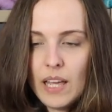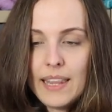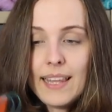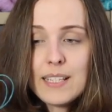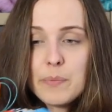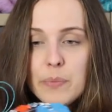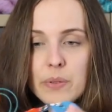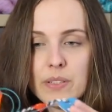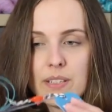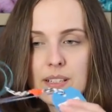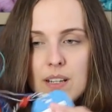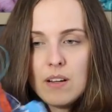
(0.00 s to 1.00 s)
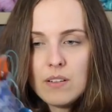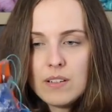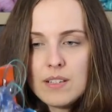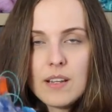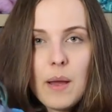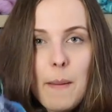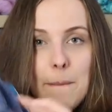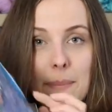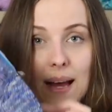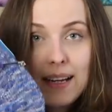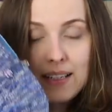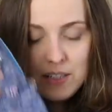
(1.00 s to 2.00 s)
and let's put the socks
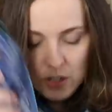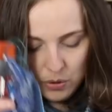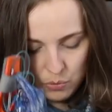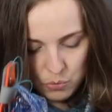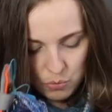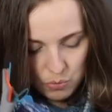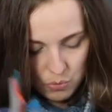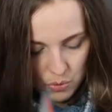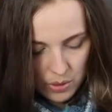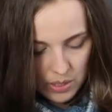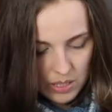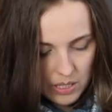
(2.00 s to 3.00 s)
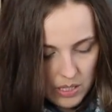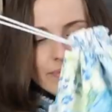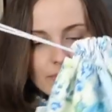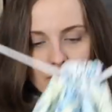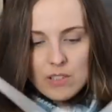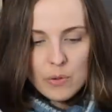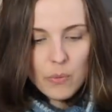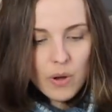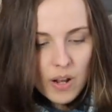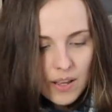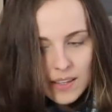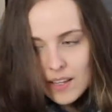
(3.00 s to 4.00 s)
back too. So
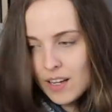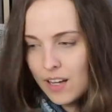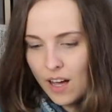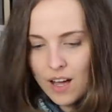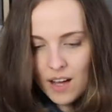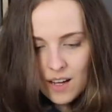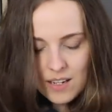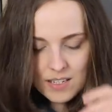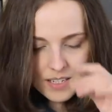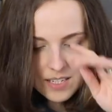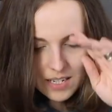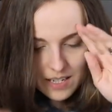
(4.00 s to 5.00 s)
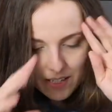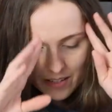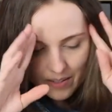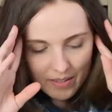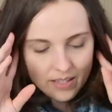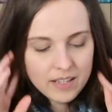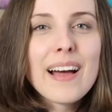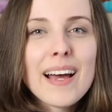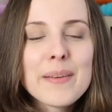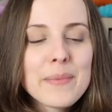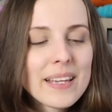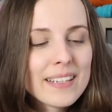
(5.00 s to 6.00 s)
what I got, uh,
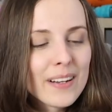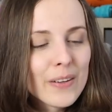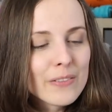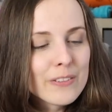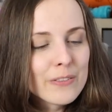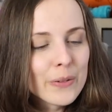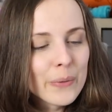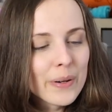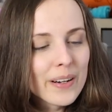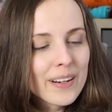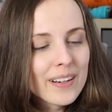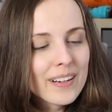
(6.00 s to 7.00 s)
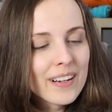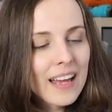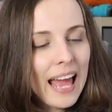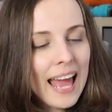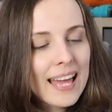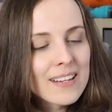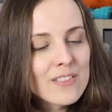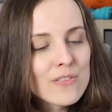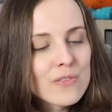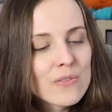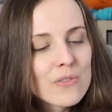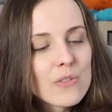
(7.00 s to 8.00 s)
I met a lovely viewer,
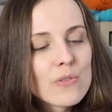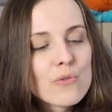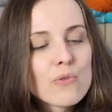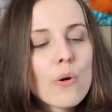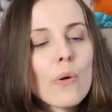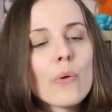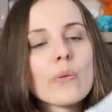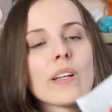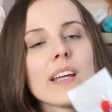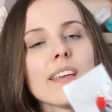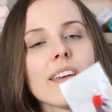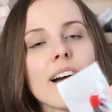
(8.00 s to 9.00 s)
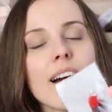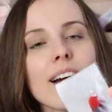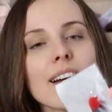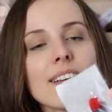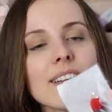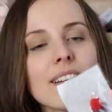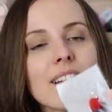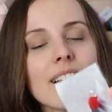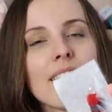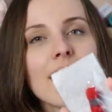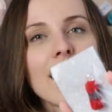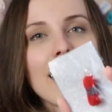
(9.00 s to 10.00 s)
hand-drawn yarn,
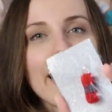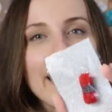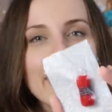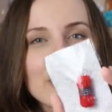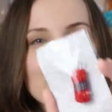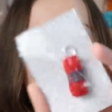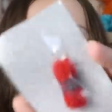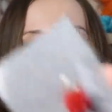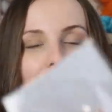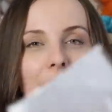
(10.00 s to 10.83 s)
and she